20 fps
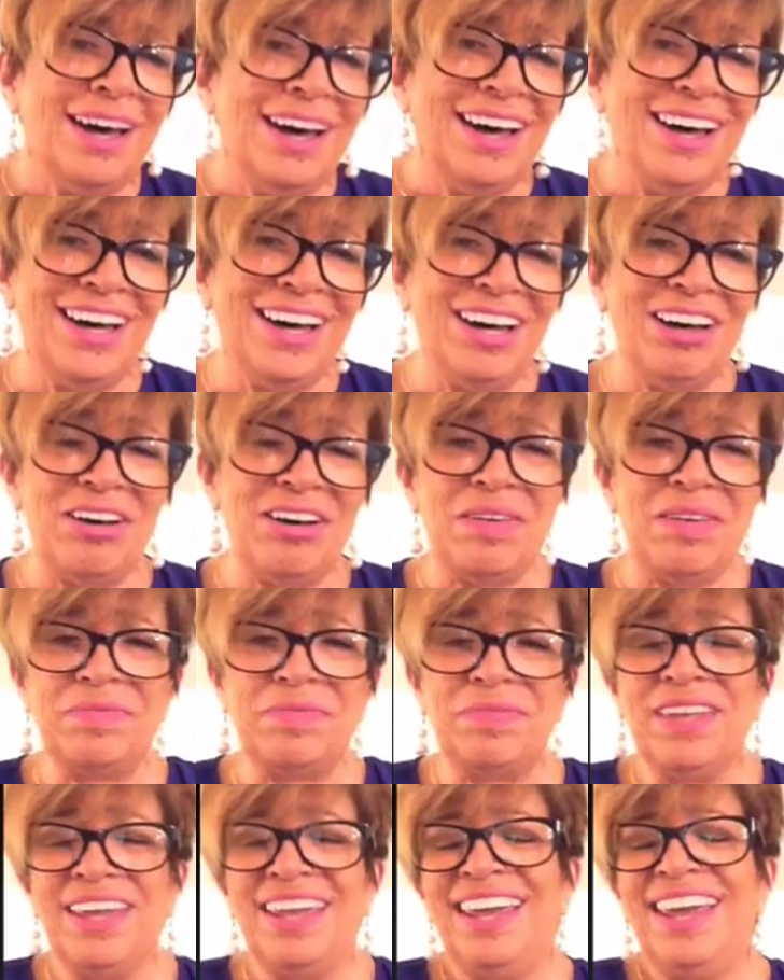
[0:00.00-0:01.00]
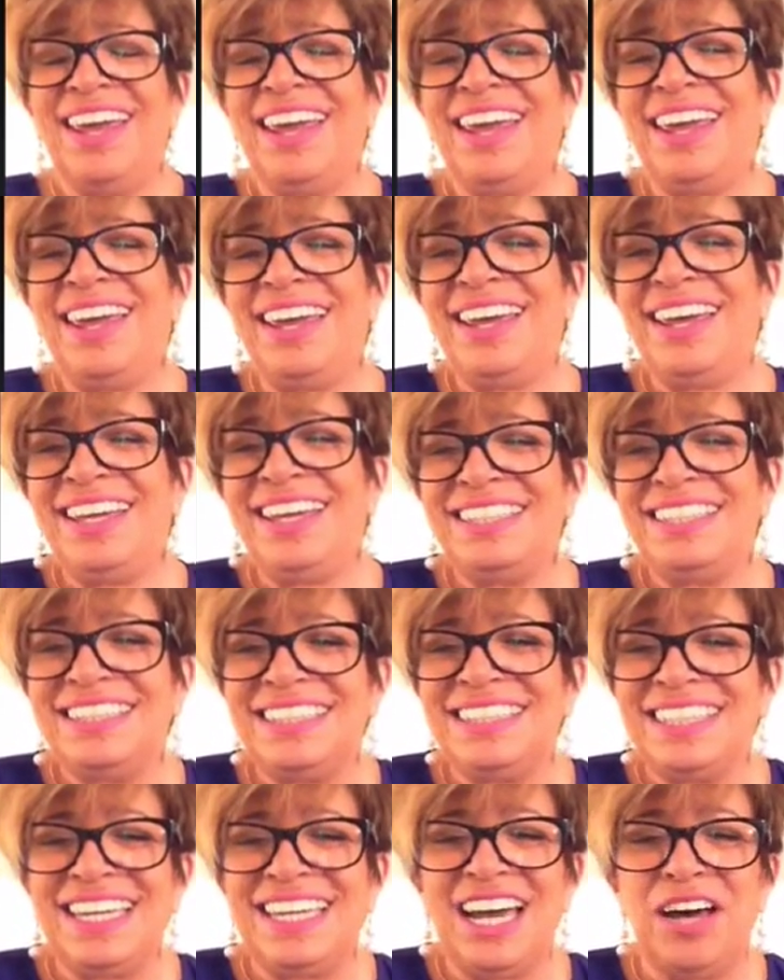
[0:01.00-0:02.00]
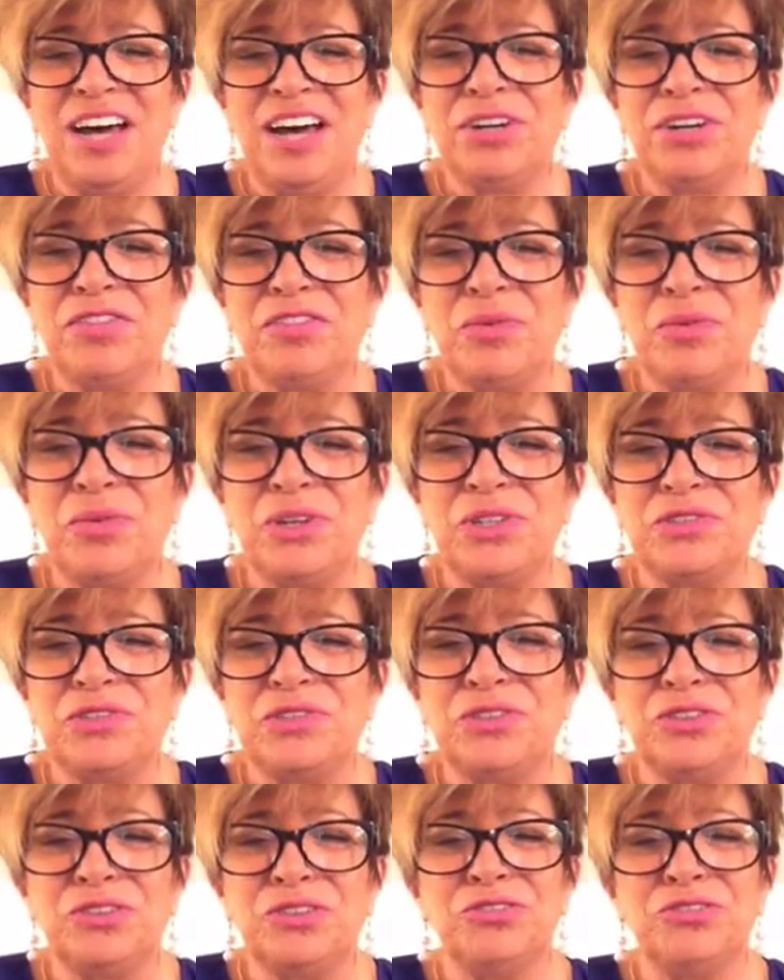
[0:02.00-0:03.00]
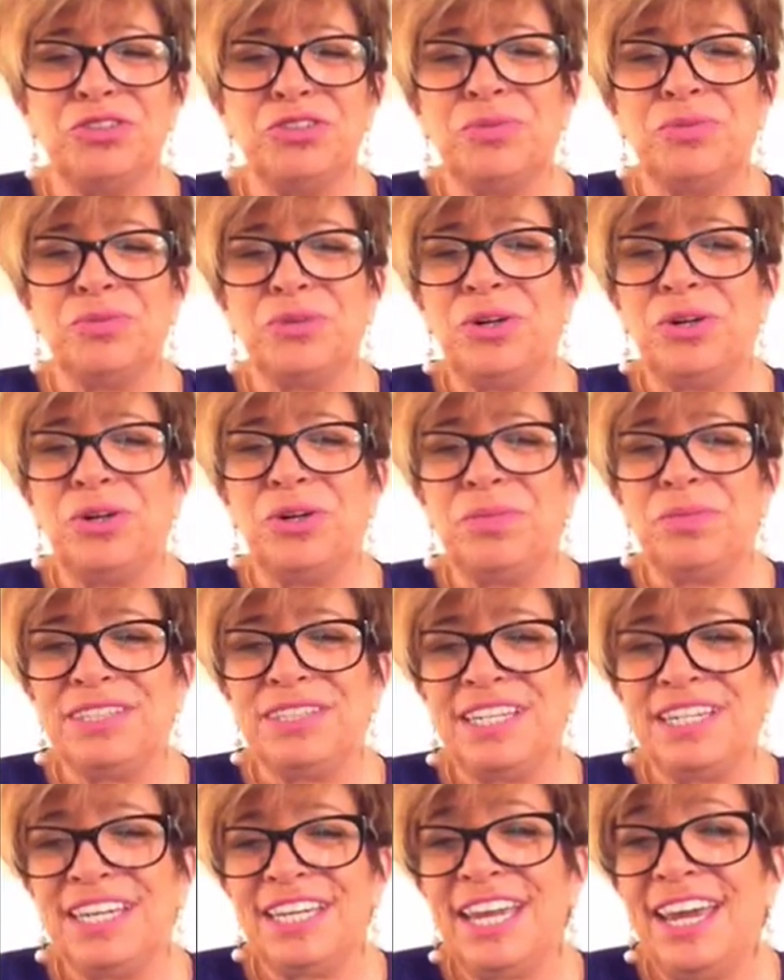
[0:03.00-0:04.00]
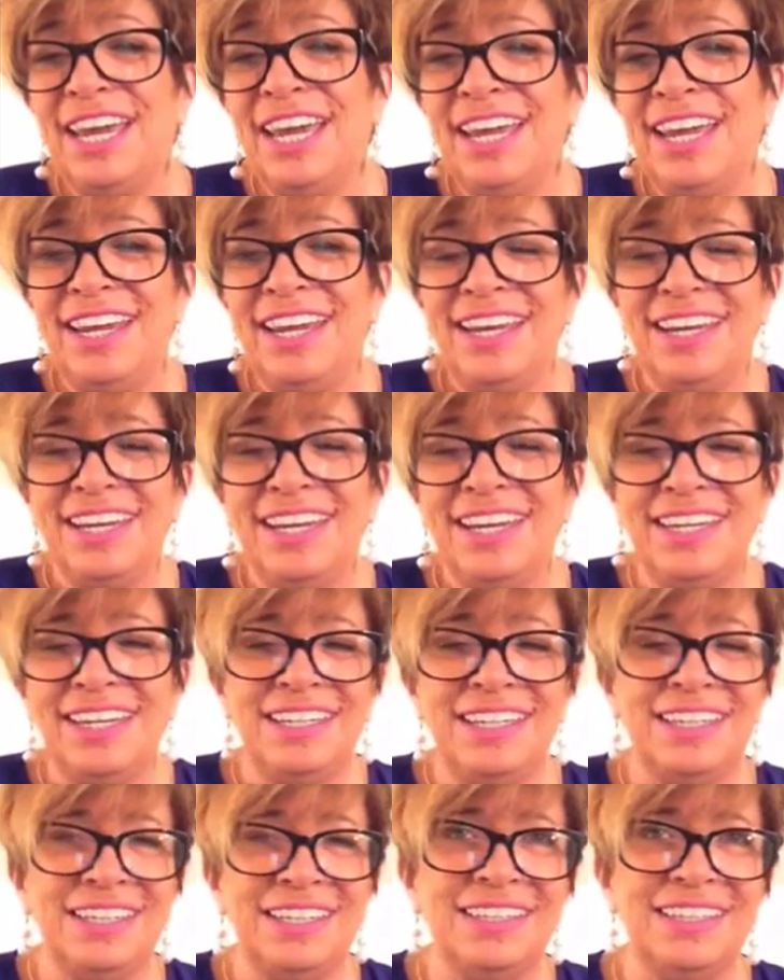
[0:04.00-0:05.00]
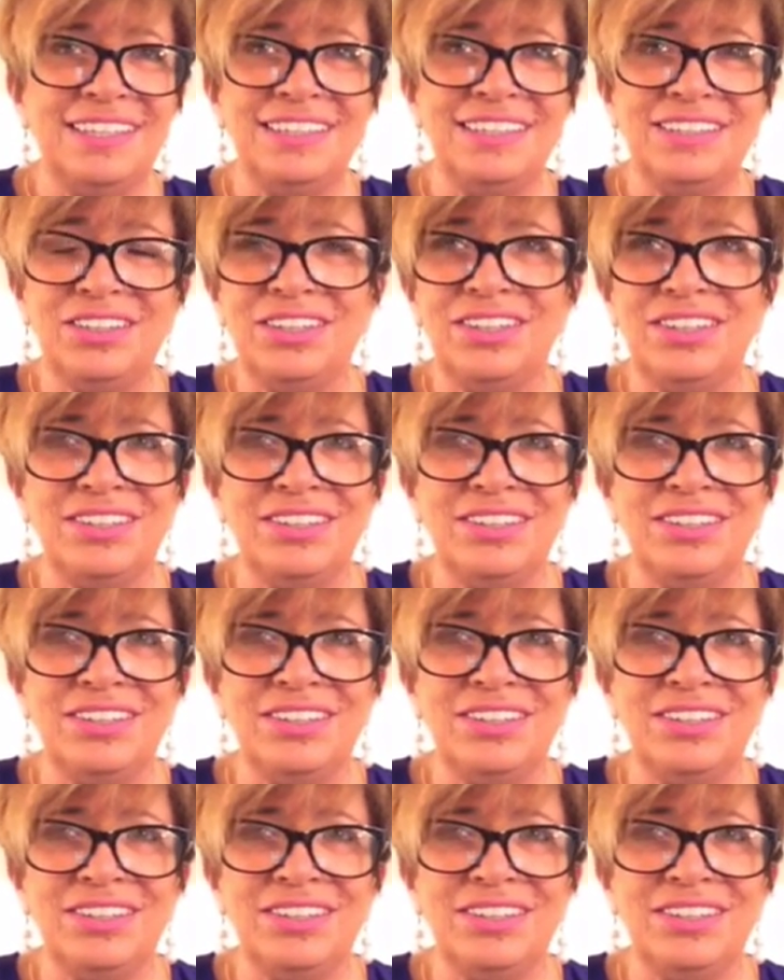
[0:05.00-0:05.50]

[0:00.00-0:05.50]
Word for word: Um, and I'm part of a wonderful group called Perry 10K. It is